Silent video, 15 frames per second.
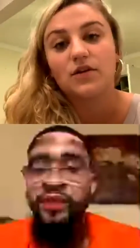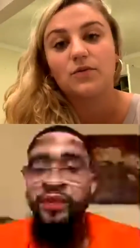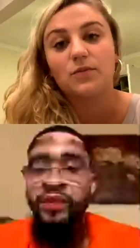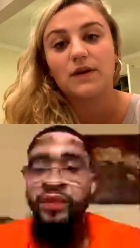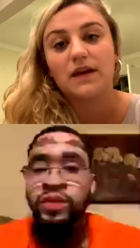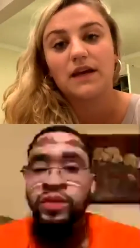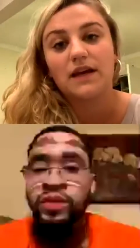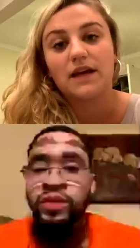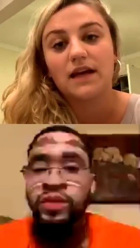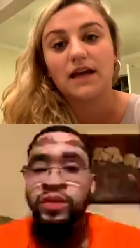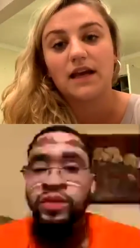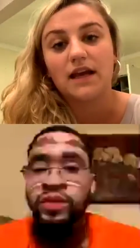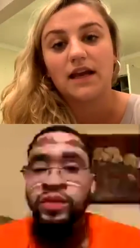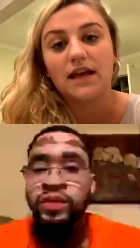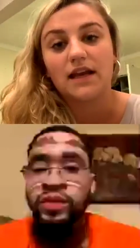Speaker 1: being
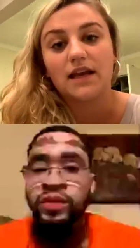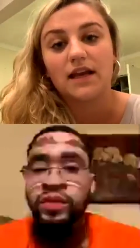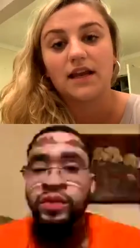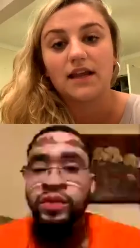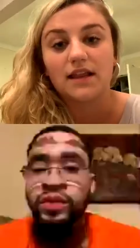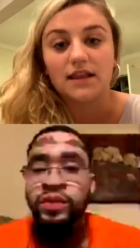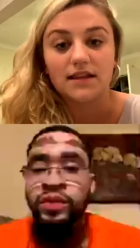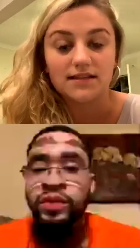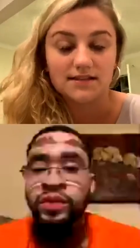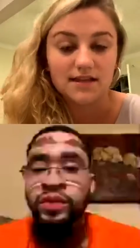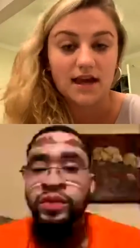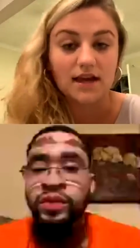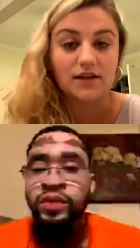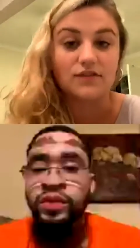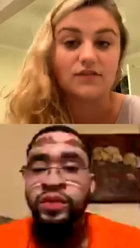in this
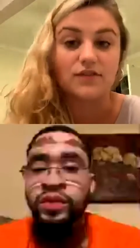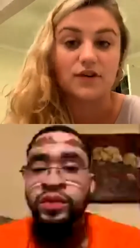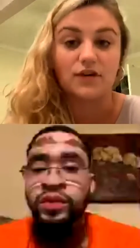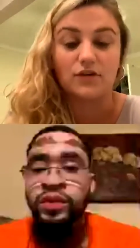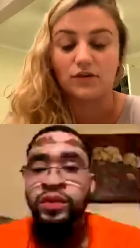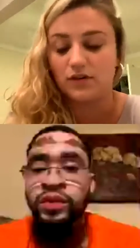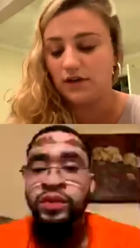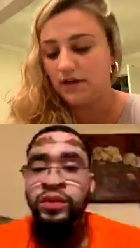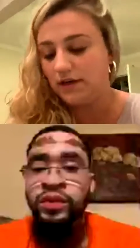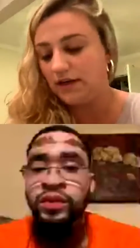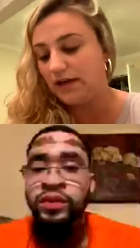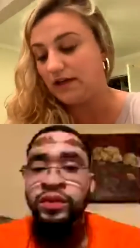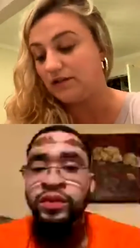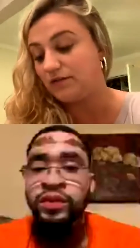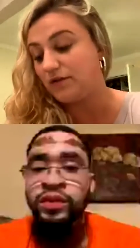kind of field
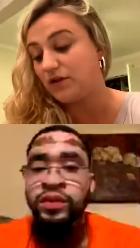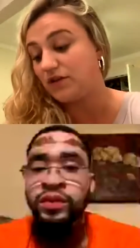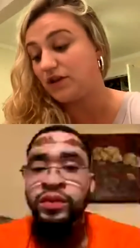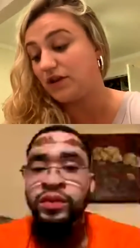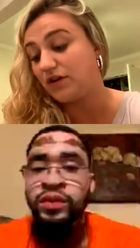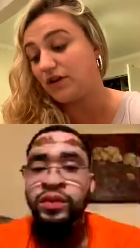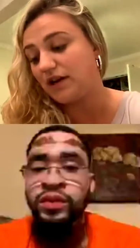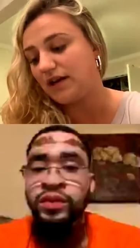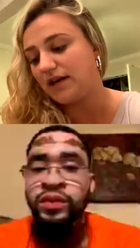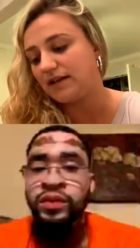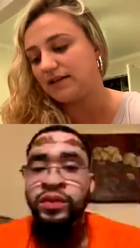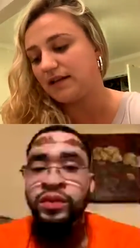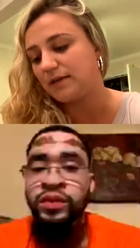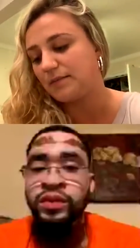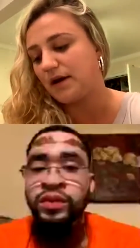in the field that you're in
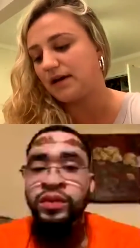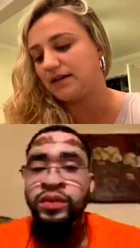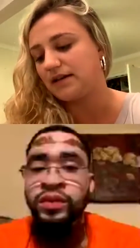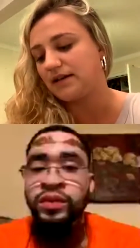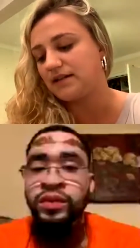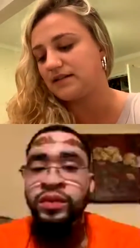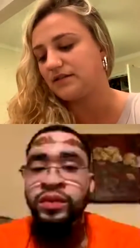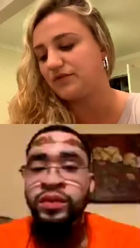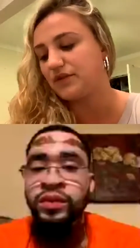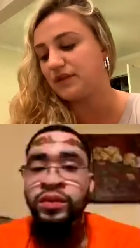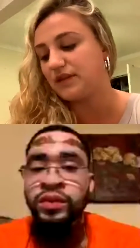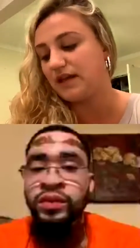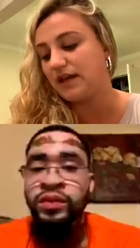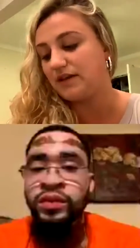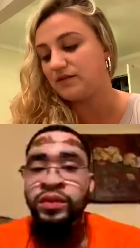like modeling and different
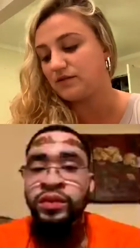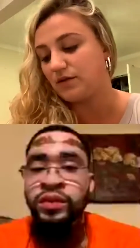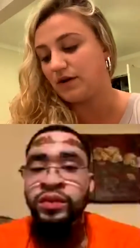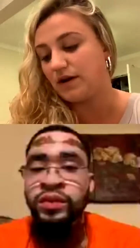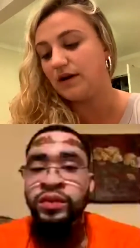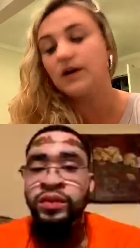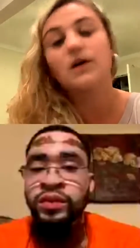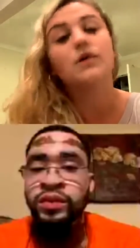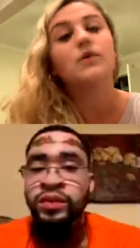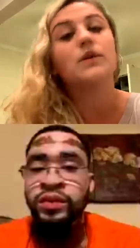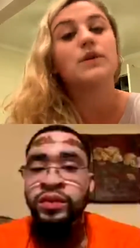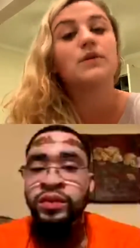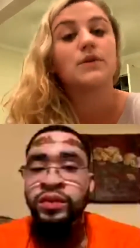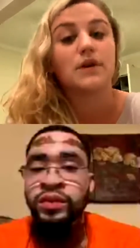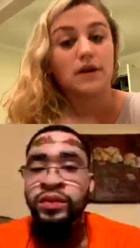things or when
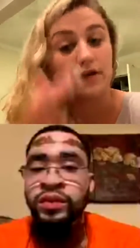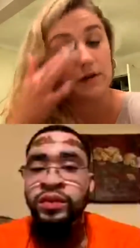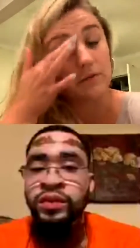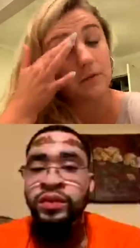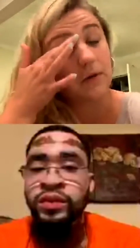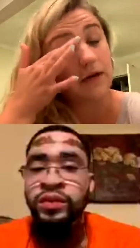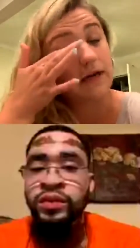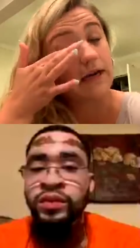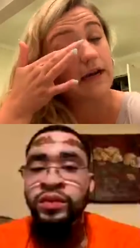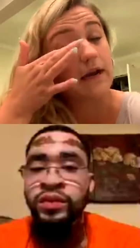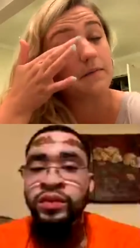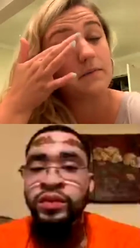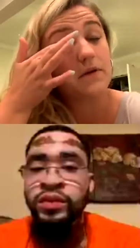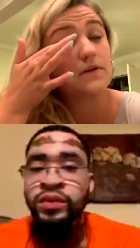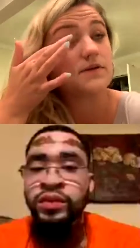you're working at
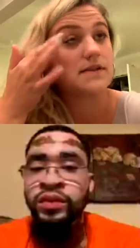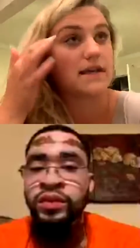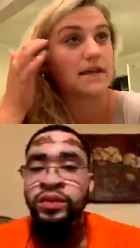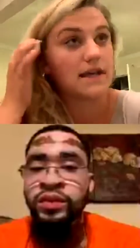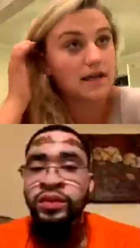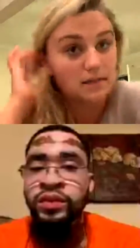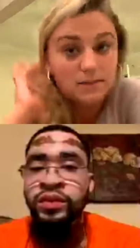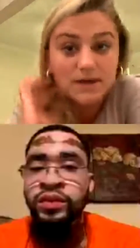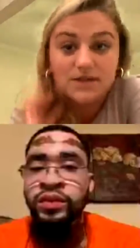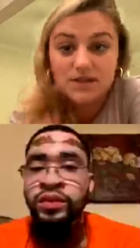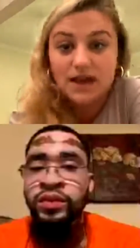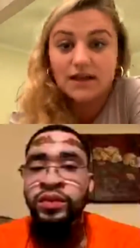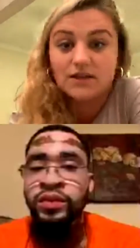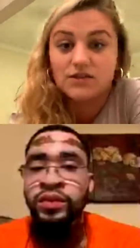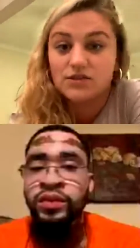music it can be
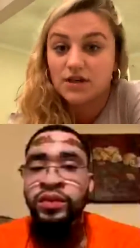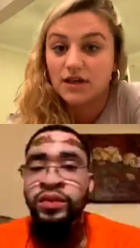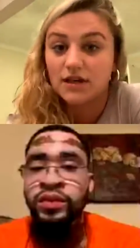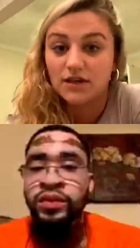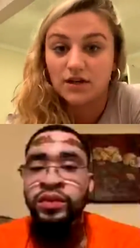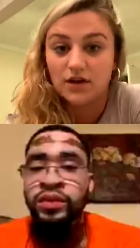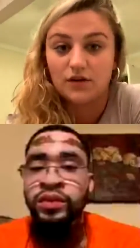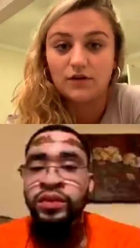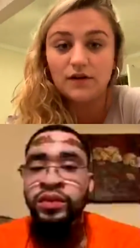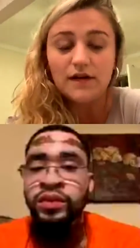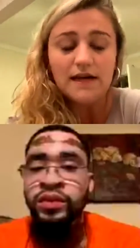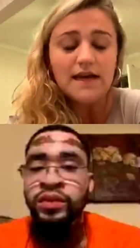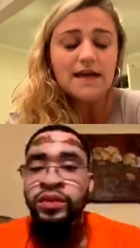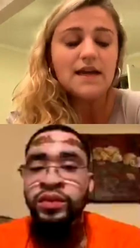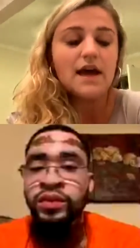challenging you know
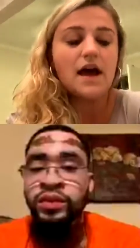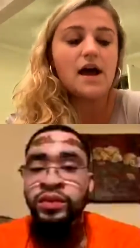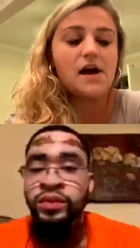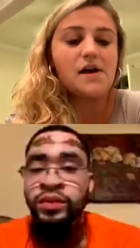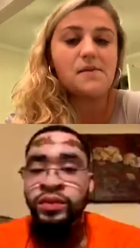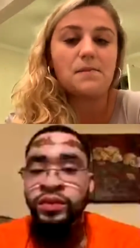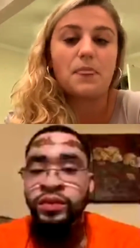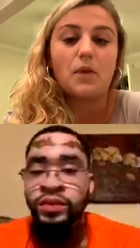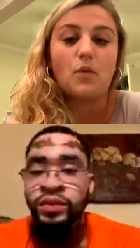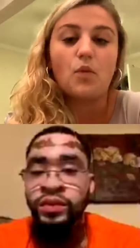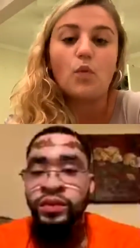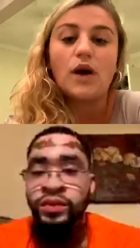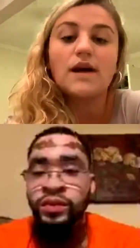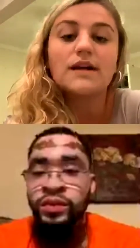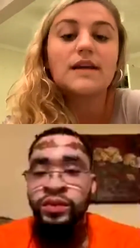um,
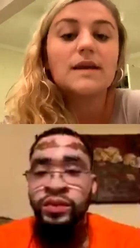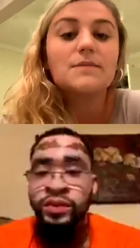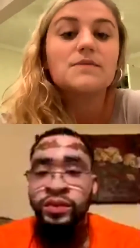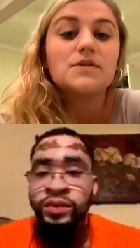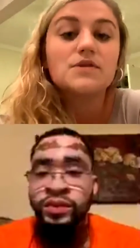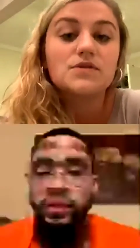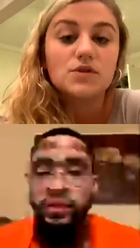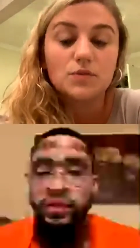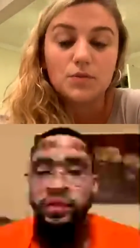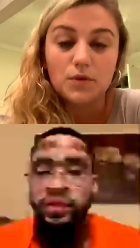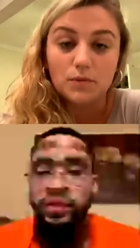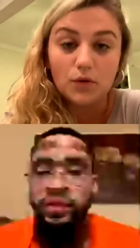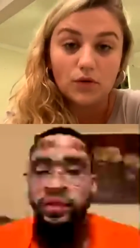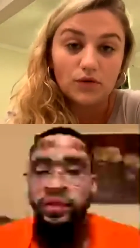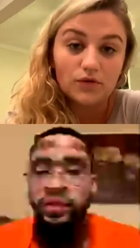what keeps you super
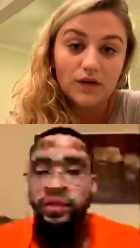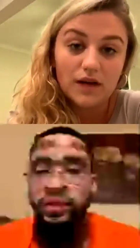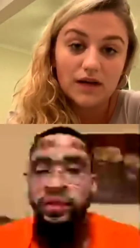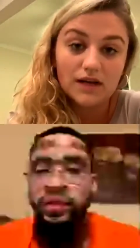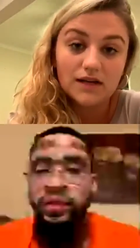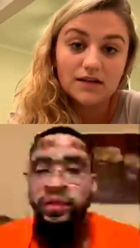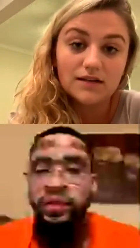motivated